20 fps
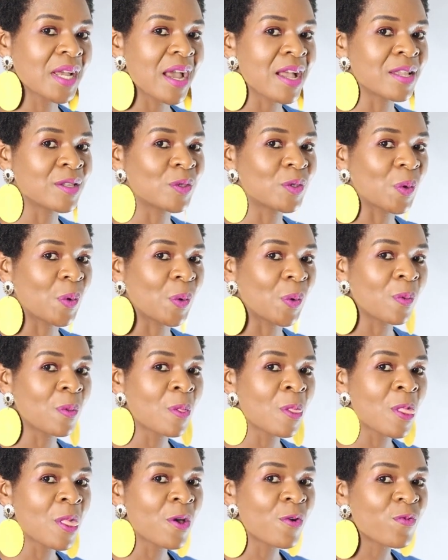And so,
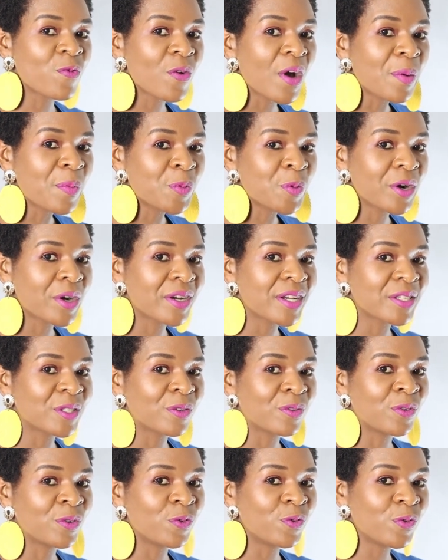farm workers
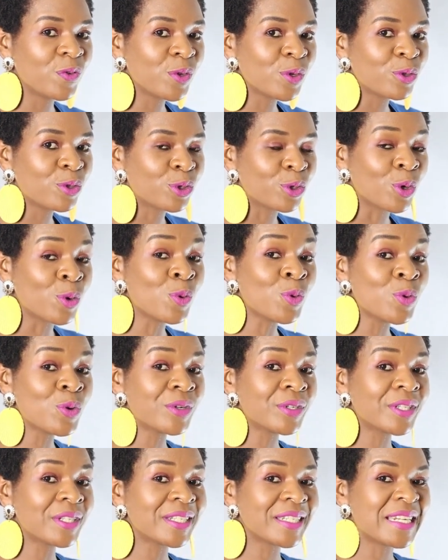of the future
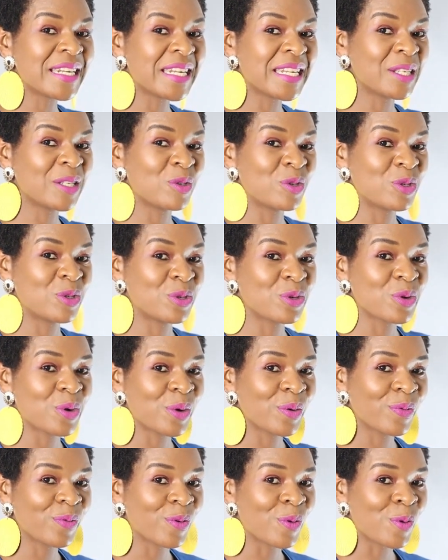won't need to show
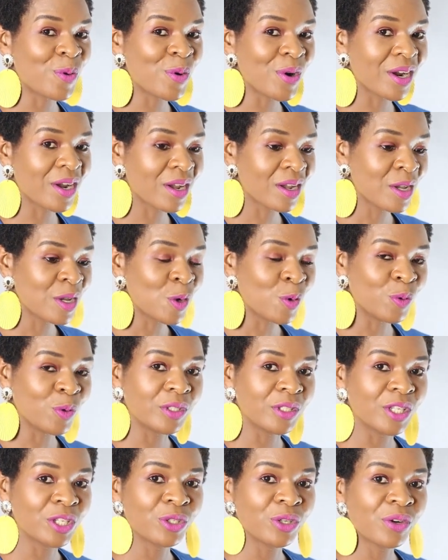up for work
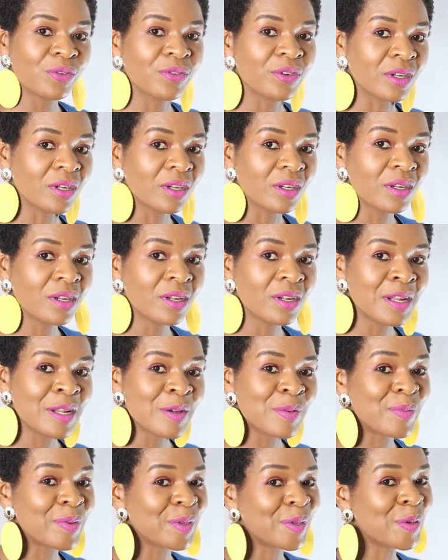with a shovel,
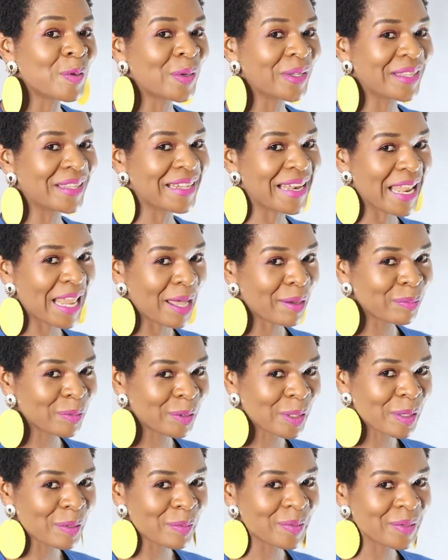but with a
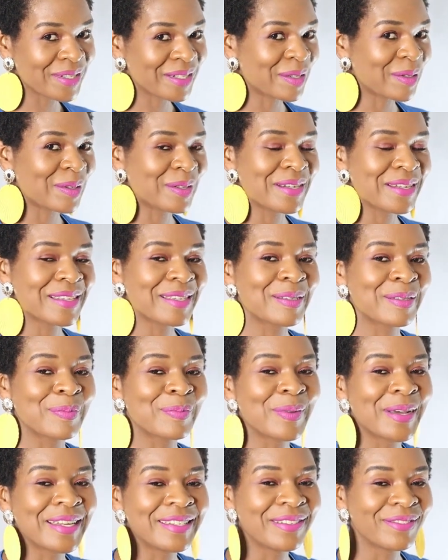laptop and other
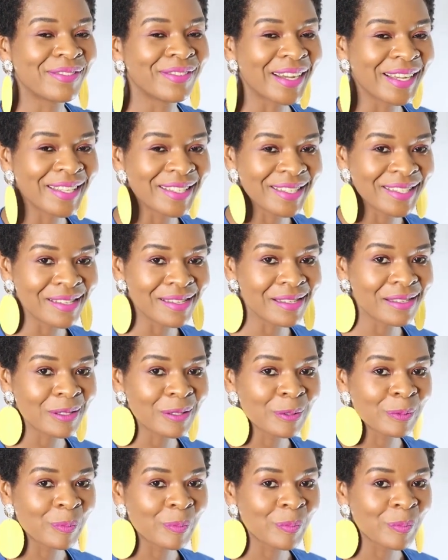smart devices.